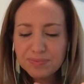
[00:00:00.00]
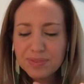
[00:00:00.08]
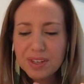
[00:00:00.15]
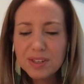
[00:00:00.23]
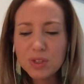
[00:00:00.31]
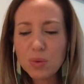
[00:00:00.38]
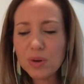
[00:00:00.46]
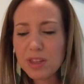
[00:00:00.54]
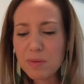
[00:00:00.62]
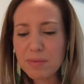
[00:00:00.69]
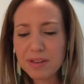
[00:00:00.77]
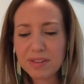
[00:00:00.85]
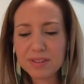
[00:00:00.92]
So one of the
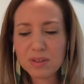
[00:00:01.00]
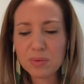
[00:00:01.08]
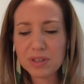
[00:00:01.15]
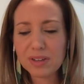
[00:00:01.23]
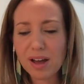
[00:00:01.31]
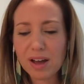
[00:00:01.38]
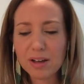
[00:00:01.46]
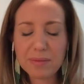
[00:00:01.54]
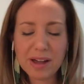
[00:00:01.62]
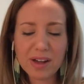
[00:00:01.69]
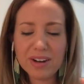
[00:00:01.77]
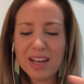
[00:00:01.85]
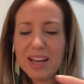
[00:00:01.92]
big things that we talk
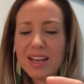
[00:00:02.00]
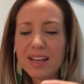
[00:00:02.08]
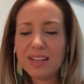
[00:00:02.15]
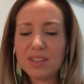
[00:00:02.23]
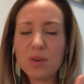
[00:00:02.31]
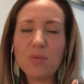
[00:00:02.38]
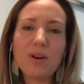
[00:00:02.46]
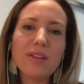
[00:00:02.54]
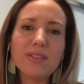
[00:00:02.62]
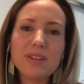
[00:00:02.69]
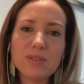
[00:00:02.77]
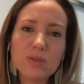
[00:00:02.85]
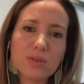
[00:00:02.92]
about is that while
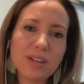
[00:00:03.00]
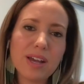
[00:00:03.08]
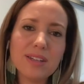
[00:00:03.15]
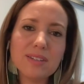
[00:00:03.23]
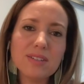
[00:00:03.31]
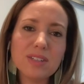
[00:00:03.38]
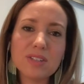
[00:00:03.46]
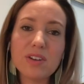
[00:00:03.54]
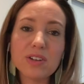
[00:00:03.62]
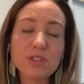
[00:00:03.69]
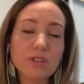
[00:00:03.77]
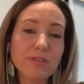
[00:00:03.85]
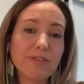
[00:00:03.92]
these are signs of
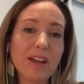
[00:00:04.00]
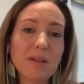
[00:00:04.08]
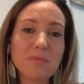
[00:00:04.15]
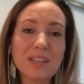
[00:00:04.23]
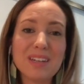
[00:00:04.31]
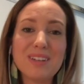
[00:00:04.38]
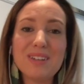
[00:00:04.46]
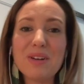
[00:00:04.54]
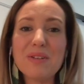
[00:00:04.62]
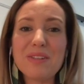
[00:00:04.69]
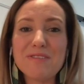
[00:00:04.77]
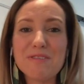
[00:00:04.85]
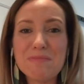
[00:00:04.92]
dysfunctional family, know
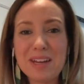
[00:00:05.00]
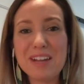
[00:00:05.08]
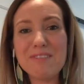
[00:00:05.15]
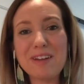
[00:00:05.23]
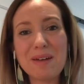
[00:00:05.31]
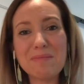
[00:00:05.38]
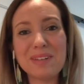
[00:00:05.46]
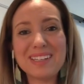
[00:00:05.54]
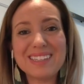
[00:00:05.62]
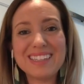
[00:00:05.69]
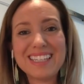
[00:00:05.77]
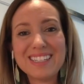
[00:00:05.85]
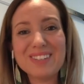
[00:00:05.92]
that for many families,
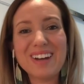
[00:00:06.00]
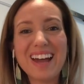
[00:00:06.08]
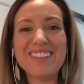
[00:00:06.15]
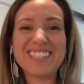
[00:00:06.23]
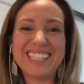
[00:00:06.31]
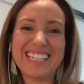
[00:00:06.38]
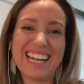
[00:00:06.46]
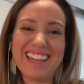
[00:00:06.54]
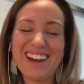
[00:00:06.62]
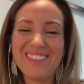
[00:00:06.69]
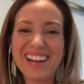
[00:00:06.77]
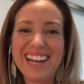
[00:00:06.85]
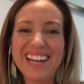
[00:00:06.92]
these don't have to stay
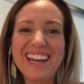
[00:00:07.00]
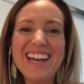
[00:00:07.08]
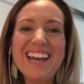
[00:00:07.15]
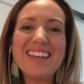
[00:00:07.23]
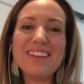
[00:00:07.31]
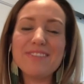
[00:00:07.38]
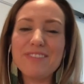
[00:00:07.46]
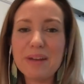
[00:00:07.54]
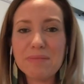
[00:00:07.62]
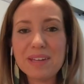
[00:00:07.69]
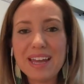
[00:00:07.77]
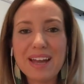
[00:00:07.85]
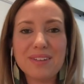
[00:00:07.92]
that way. That
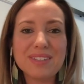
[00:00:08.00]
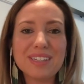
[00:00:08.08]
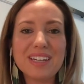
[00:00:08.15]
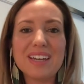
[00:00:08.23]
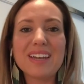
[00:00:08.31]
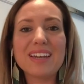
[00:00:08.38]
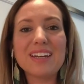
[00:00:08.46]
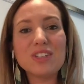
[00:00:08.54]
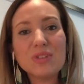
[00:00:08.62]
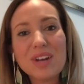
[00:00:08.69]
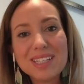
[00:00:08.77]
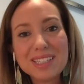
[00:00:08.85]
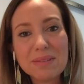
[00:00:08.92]
family counseling can
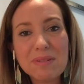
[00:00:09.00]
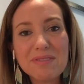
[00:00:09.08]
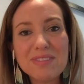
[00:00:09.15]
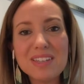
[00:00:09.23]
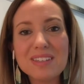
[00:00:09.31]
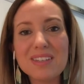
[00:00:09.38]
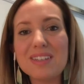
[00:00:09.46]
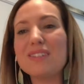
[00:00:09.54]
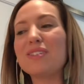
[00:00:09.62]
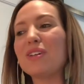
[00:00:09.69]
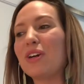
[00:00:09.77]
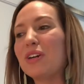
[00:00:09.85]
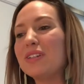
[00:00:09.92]
address some of these
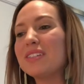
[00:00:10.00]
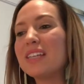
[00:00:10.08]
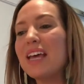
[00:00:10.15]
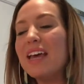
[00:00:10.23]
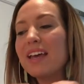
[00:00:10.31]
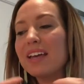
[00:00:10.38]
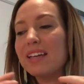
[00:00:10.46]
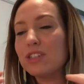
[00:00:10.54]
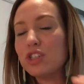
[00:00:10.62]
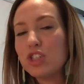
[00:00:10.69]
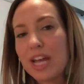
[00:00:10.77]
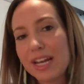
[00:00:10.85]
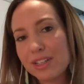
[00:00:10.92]
concerns, can
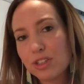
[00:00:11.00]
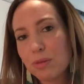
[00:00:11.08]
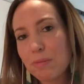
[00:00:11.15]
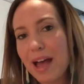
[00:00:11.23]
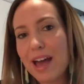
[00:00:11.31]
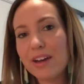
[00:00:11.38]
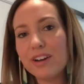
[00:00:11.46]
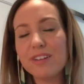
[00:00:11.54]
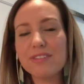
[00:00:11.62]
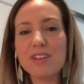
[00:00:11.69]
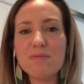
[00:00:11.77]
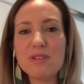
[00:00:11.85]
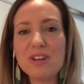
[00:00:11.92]
change the pattern of
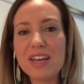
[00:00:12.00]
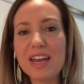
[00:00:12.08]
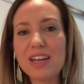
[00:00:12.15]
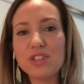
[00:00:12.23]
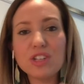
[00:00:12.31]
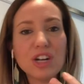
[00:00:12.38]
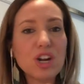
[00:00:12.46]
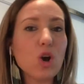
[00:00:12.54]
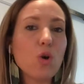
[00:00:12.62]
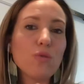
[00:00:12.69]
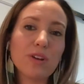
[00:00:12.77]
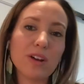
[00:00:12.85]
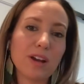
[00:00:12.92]
communication and
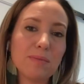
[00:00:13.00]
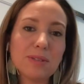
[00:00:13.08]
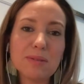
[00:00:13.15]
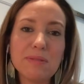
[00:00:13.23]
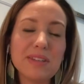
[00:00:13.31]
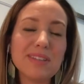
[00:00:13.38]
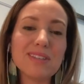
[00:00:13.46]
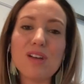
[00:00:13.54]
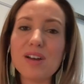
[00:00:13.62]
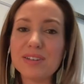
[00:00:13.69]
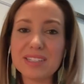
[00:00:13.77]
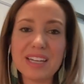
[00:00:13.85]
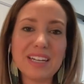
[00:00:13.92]
overcome some of these
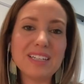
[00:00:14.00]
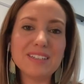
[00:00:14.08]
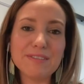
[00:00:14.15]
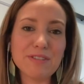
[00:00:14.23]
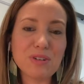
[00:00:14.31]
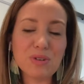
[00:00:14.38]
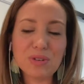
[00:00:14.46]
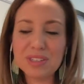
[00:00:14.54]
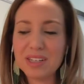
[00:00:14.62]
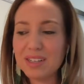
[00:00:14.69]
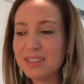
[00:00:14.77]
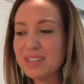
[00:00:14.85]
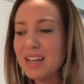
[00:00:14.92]
long-standing
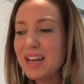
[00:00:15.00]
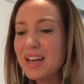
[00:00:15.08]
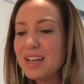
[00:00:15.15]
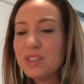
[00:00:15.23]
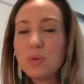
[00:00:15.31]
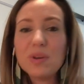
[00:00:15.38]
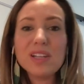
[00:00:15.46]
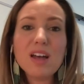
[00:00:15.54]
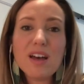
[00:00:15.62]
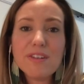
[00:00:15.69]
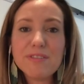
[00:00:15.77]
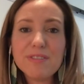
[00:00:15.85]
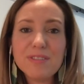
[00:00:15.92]
difficulties. So we love,